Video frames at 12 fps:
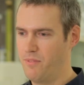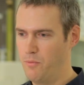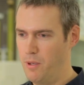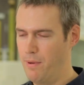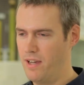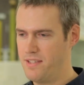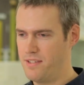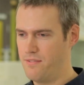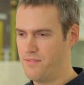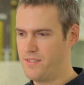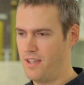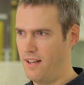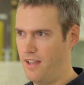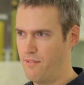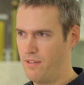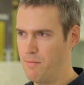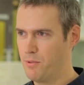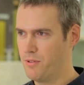We're part of
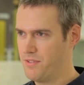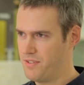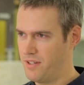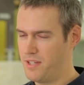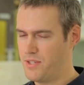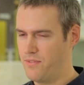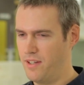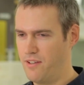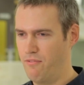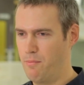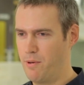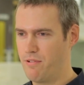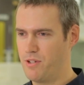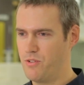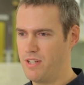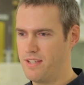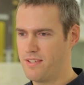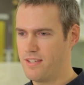SciLifeLab or Science of Life
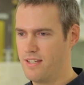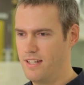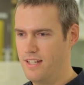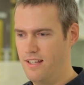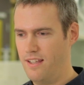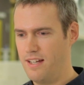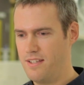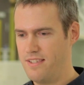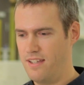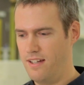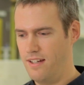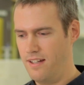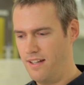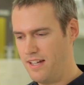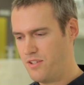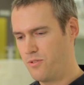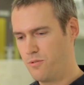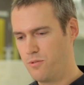Laboratories. That's a, a
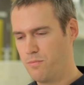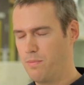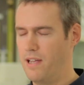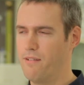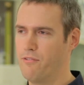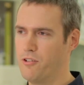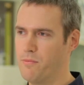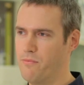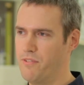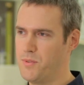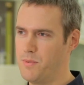national platform for